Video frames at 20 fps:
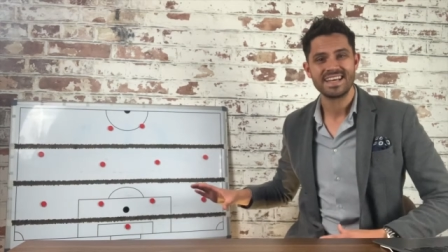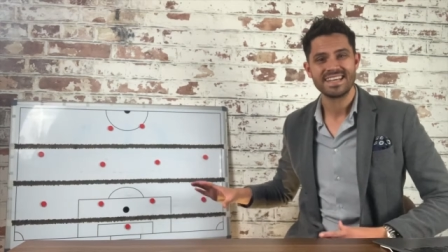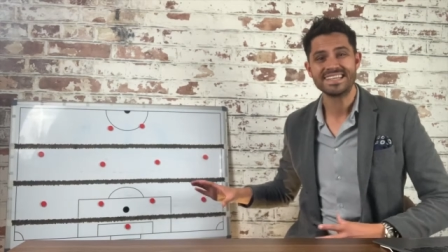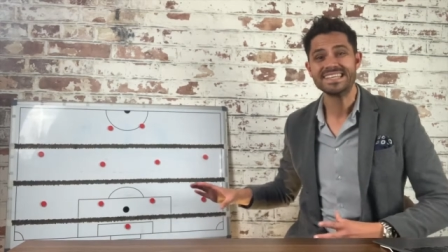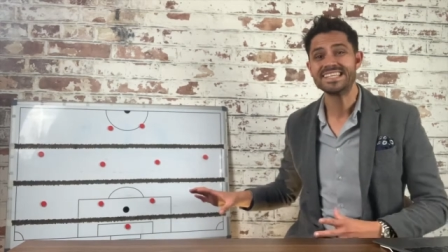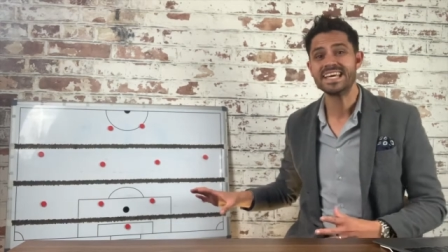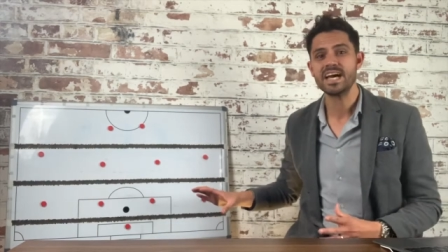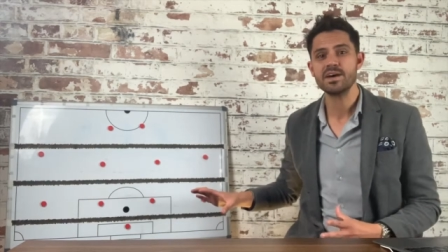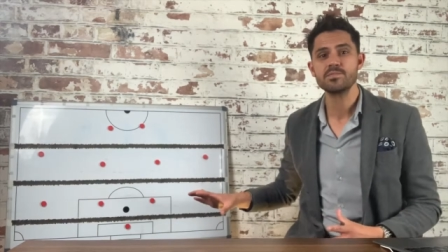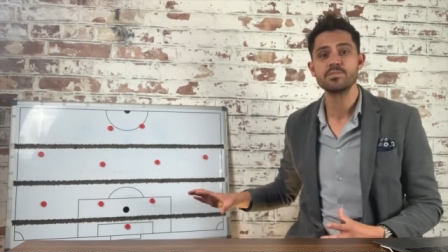
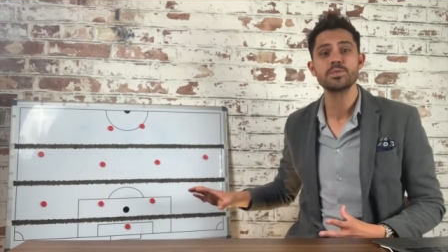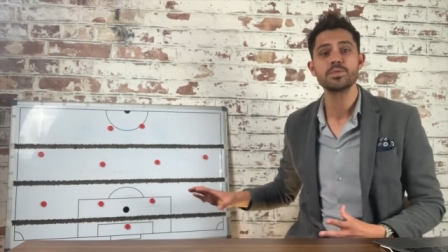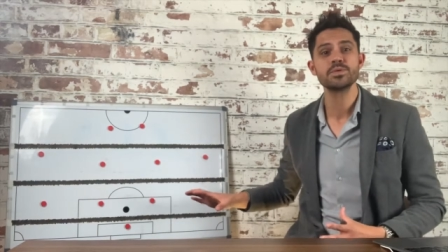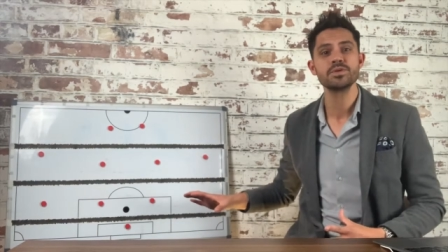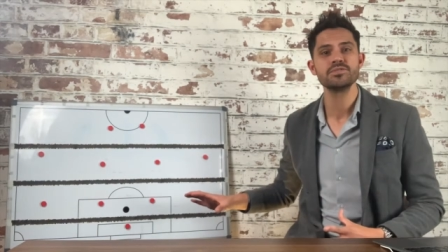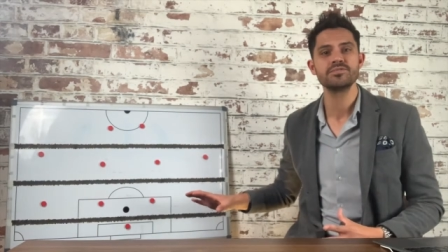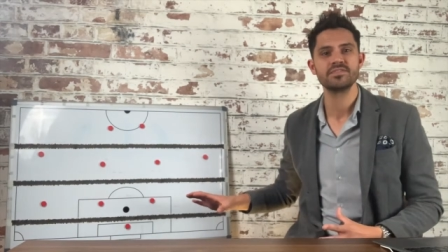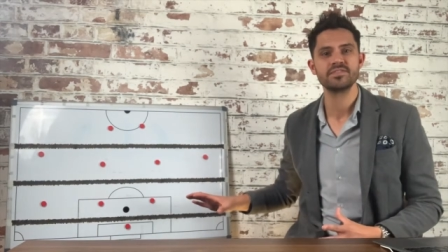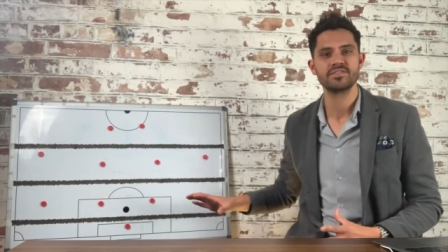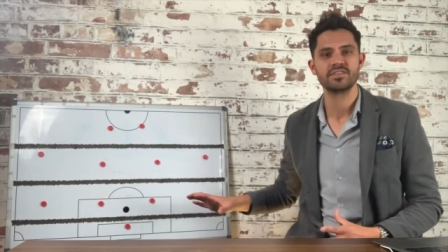Get
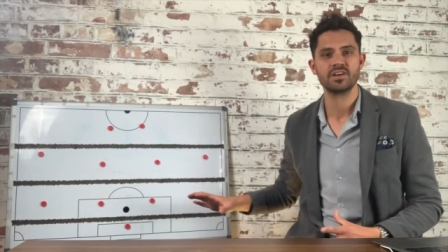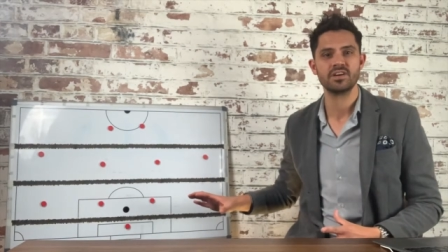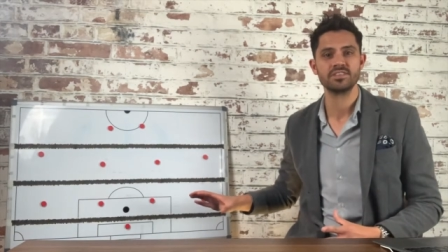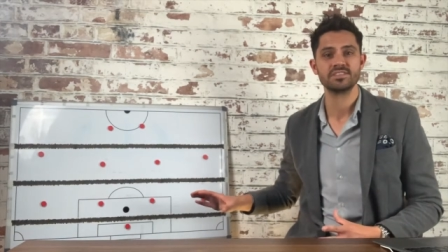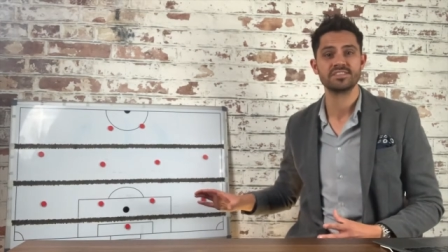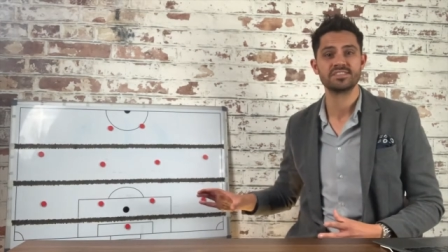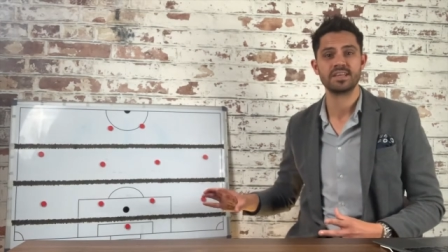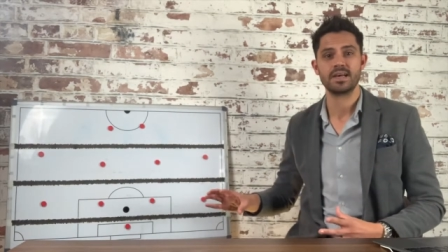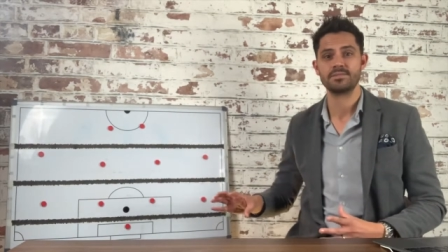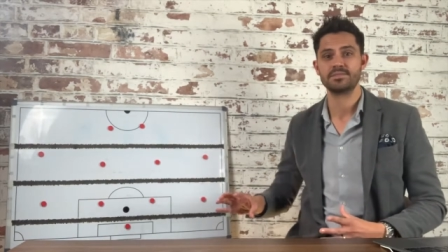proof of
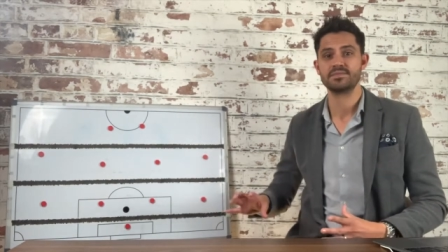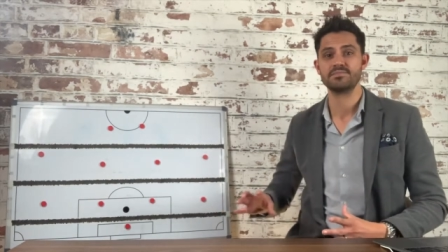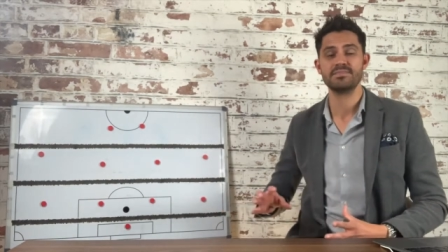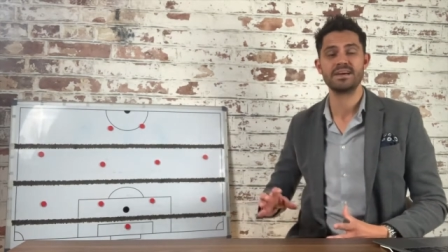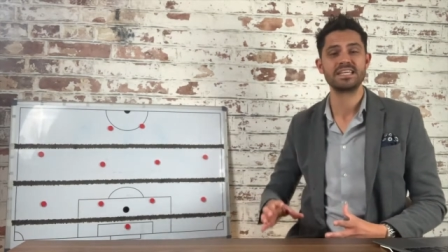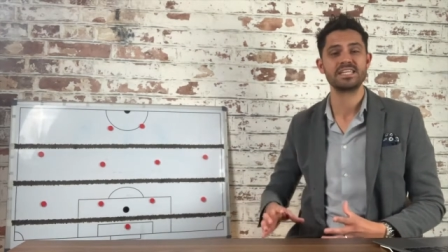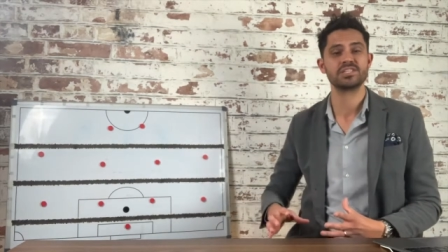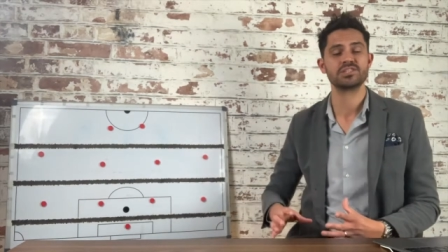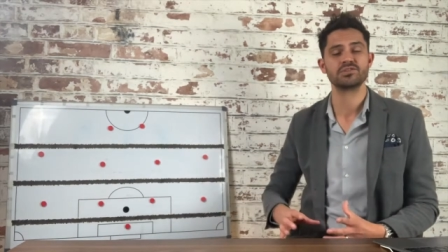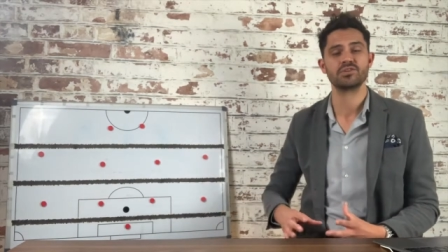concept. Make
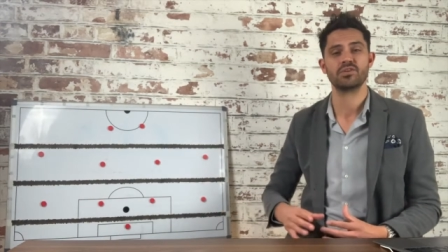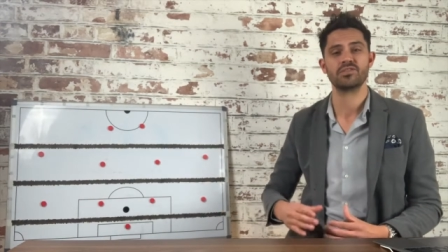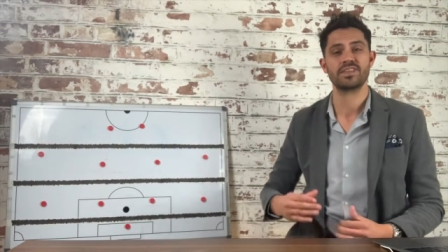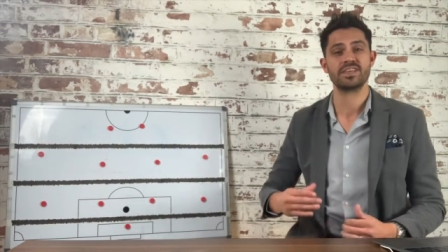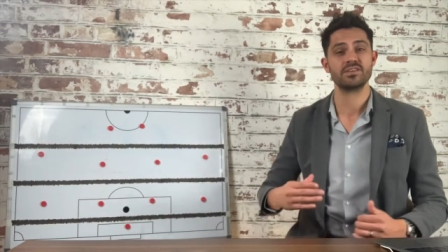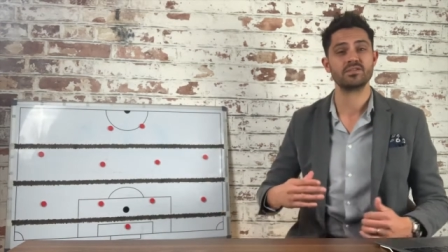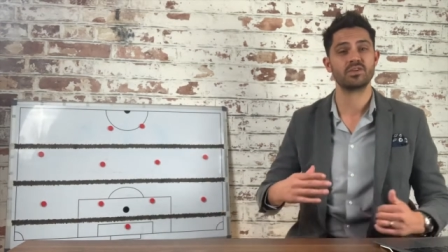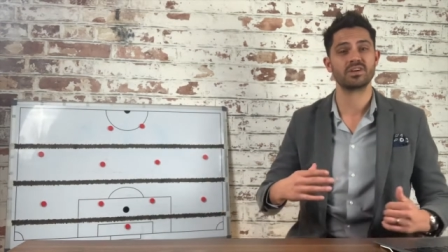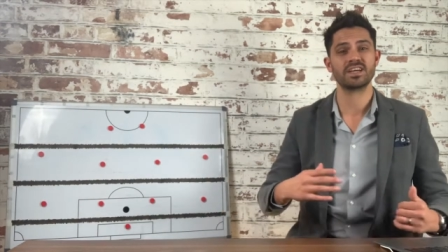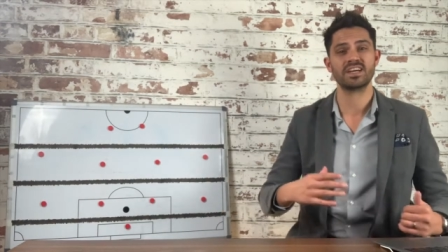sure that
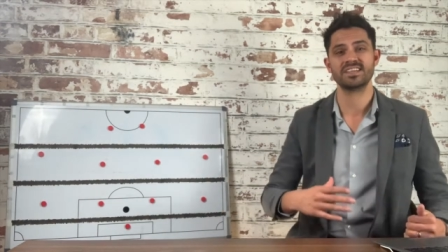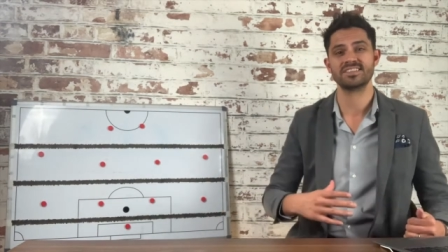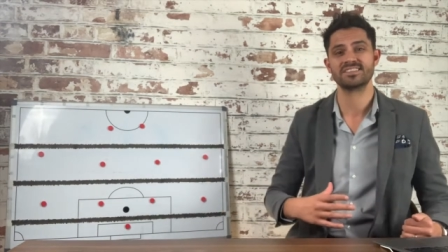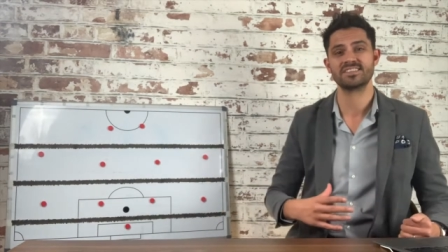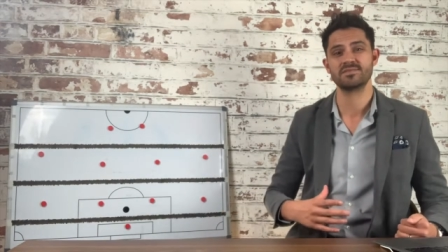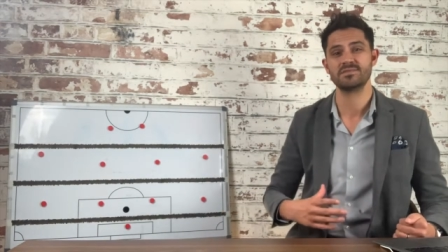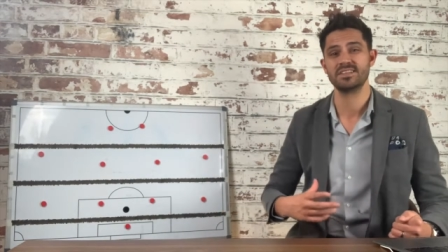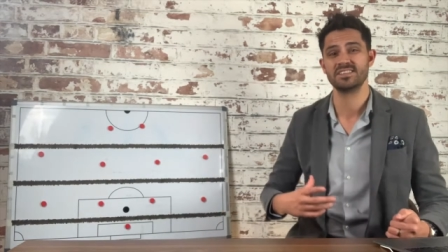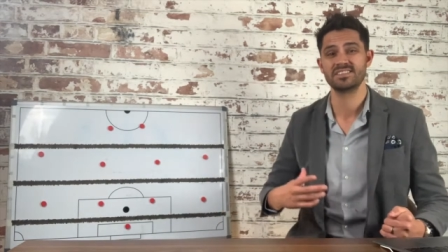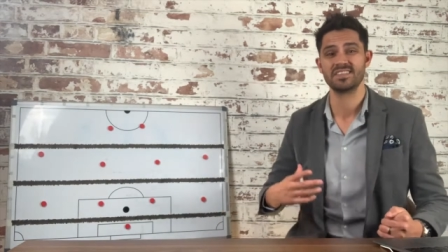your
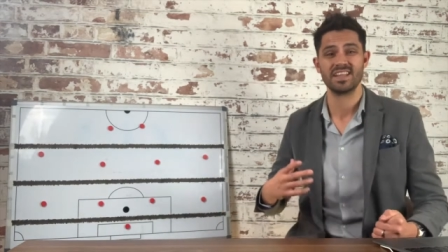customers